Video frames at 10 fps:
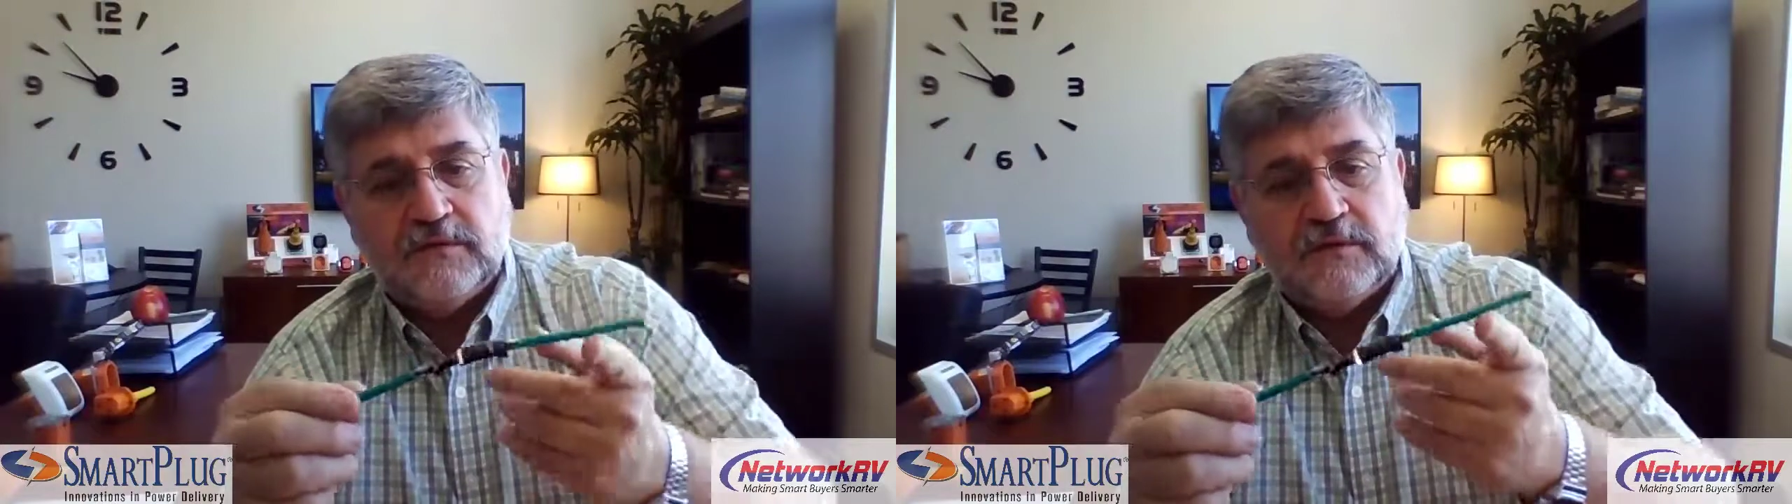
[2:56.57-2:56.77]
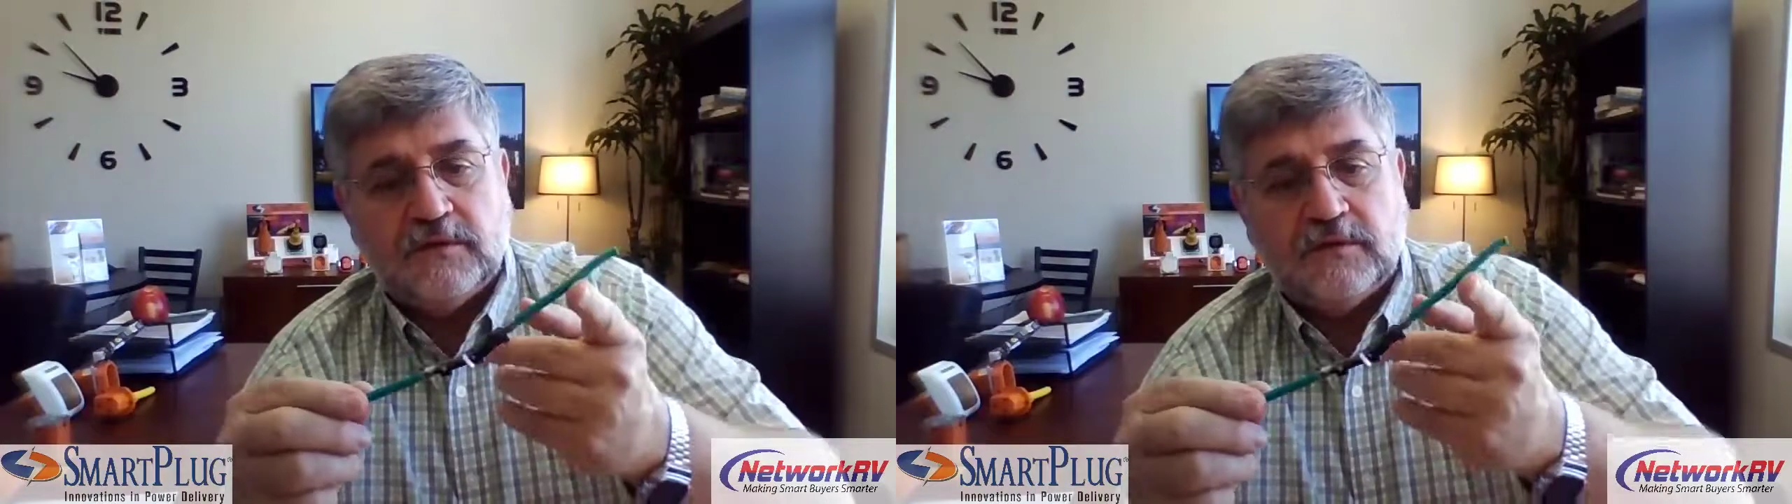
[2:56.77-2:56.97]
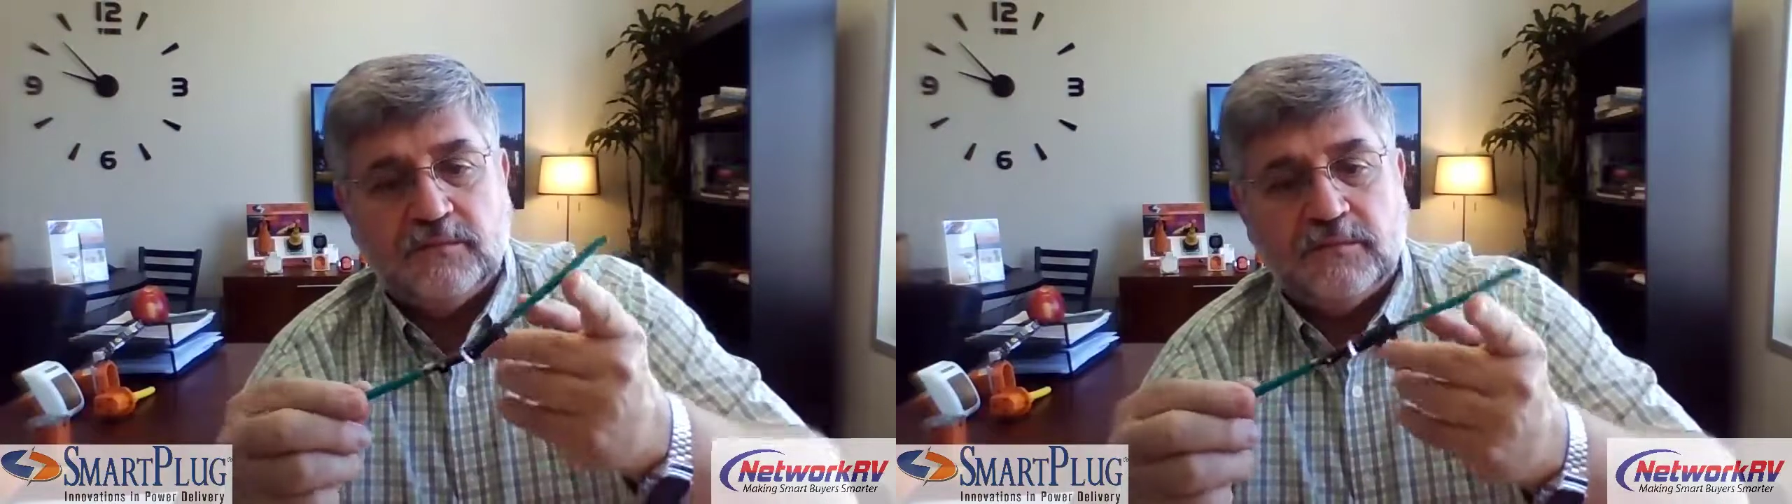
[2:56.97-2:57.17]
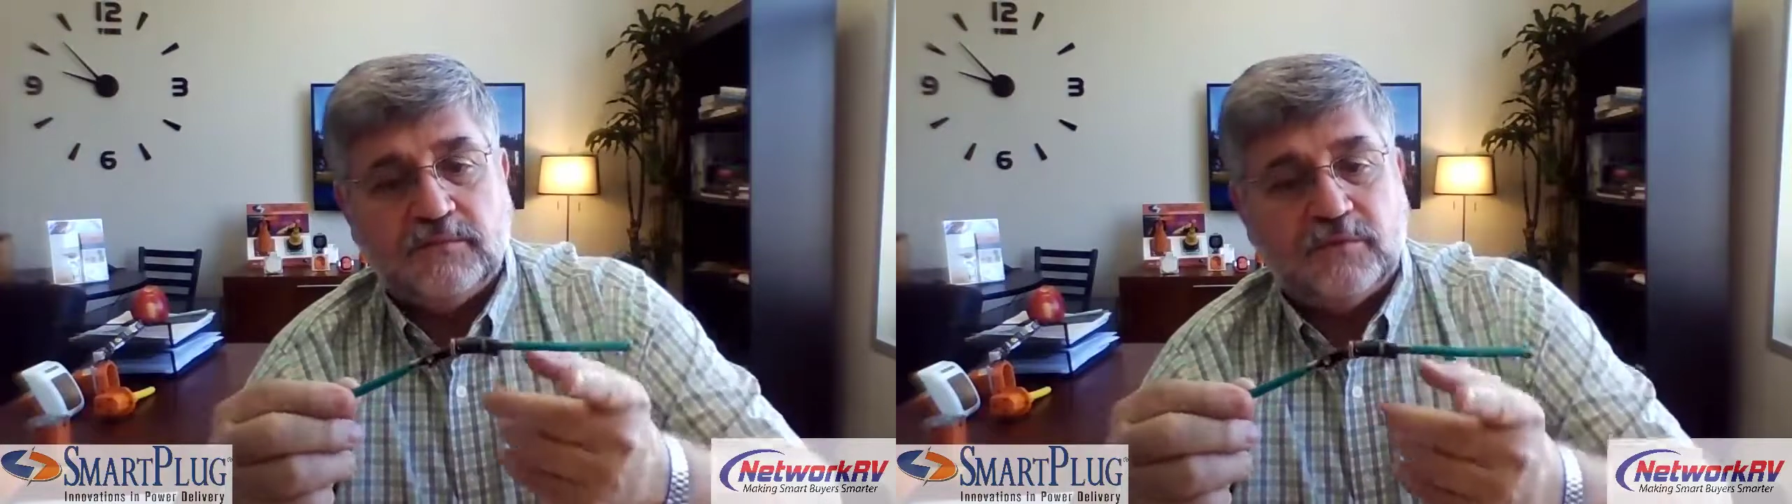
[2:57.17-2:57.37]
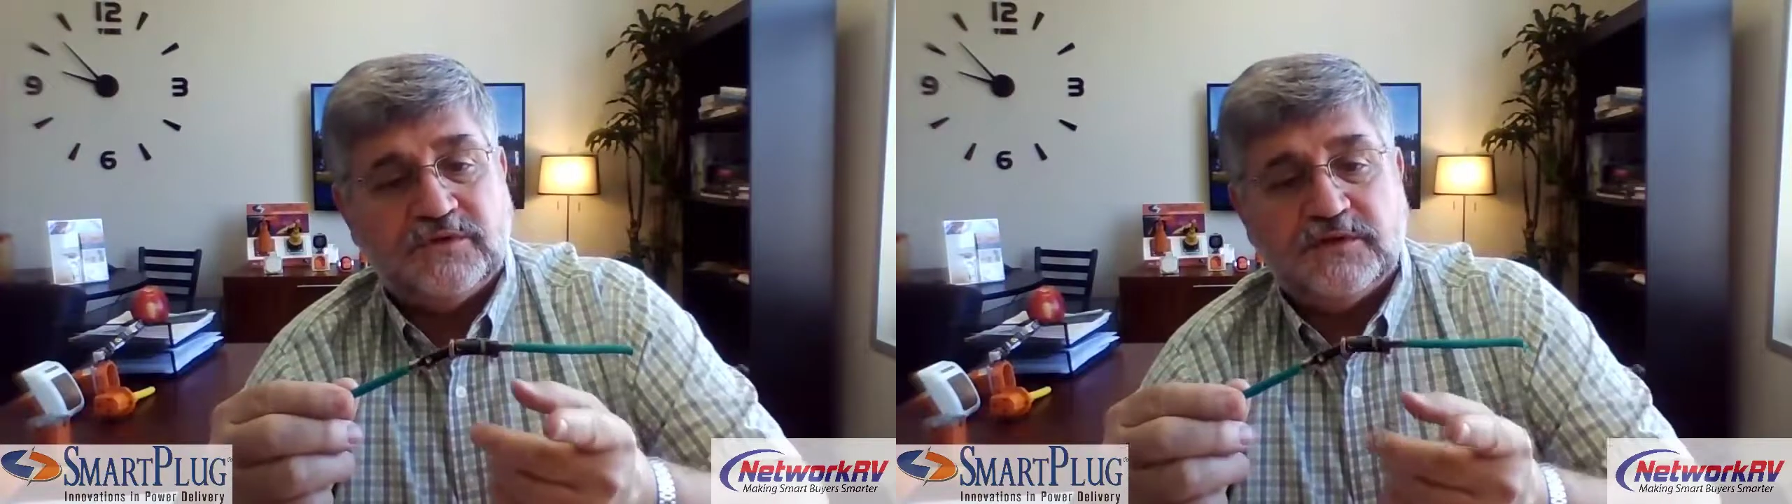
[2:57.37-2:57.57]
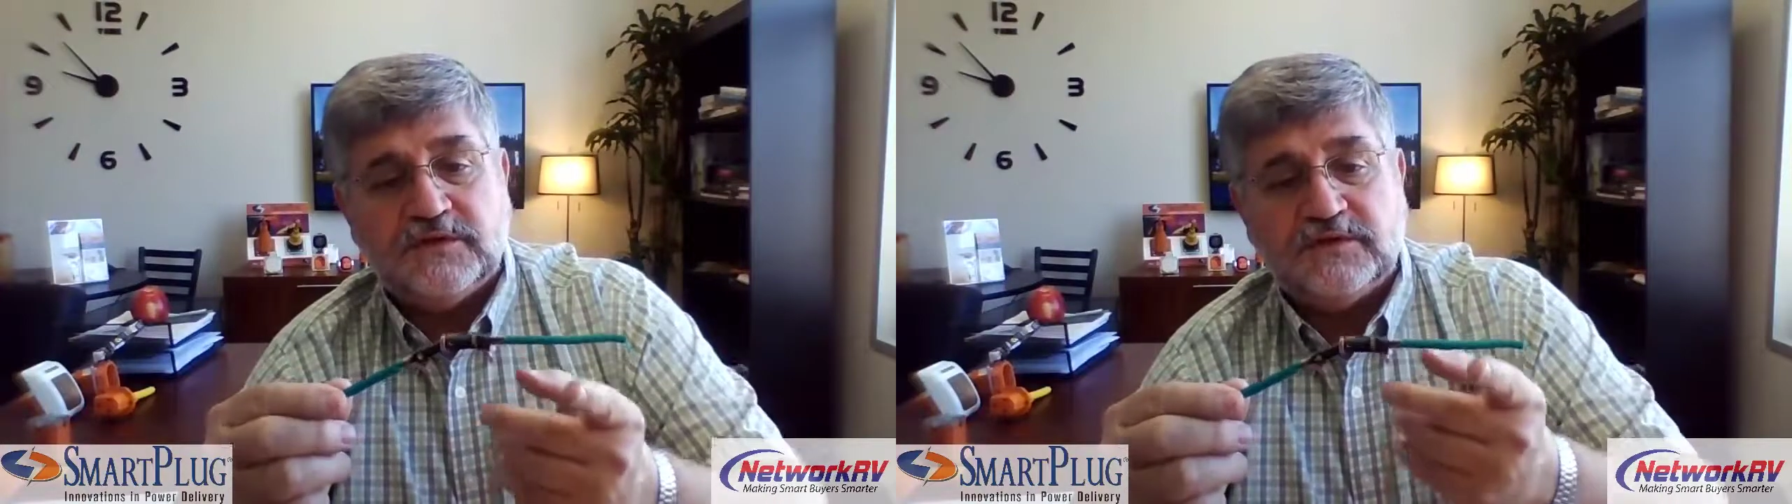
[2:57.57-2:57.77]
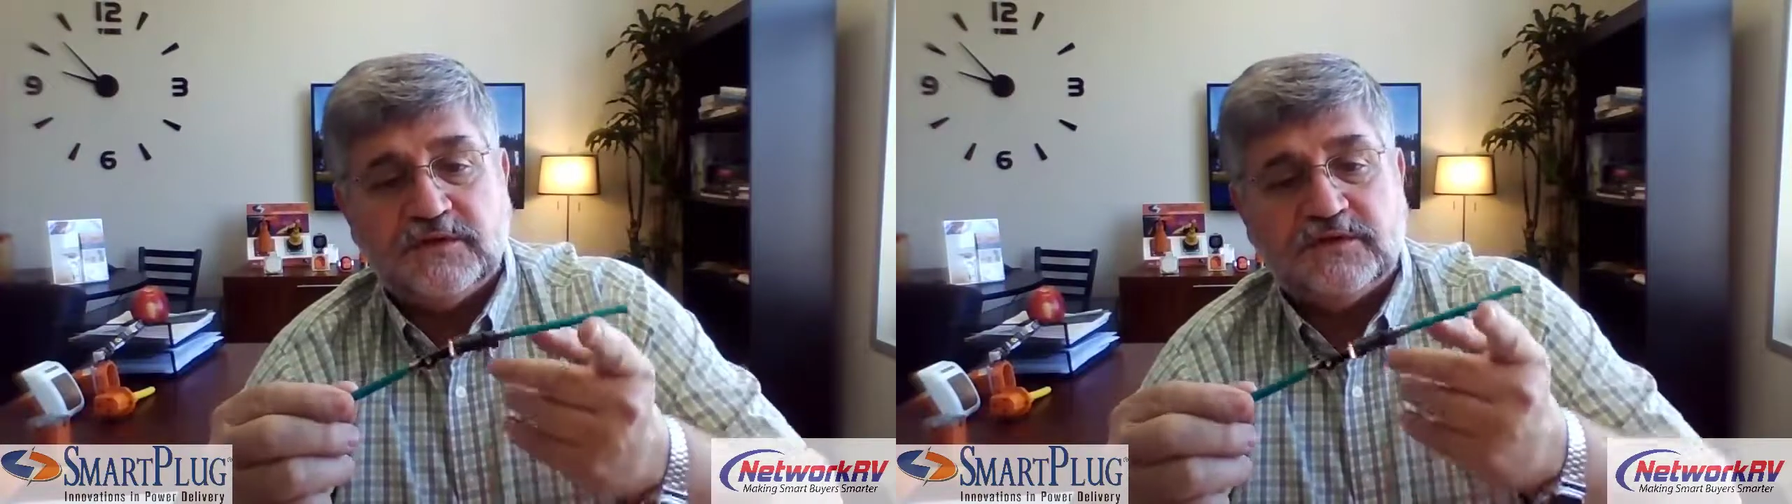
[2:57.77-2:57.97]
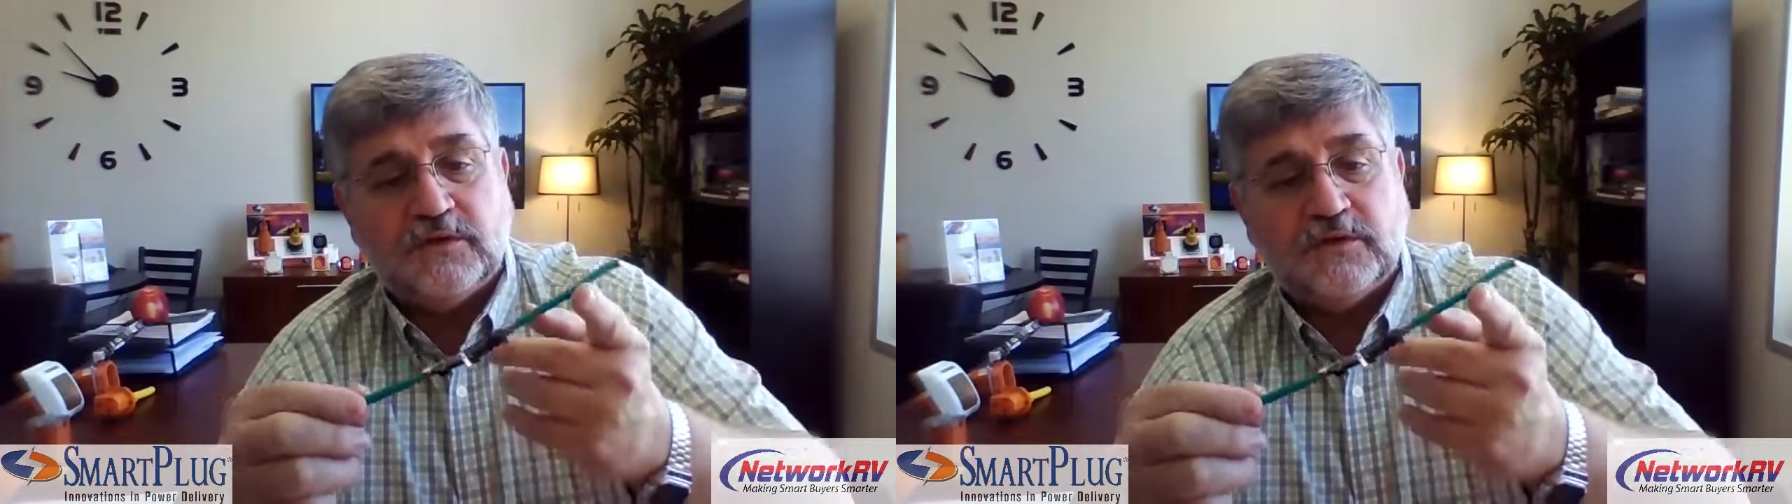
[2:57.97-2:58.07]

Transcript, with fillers: um, resistance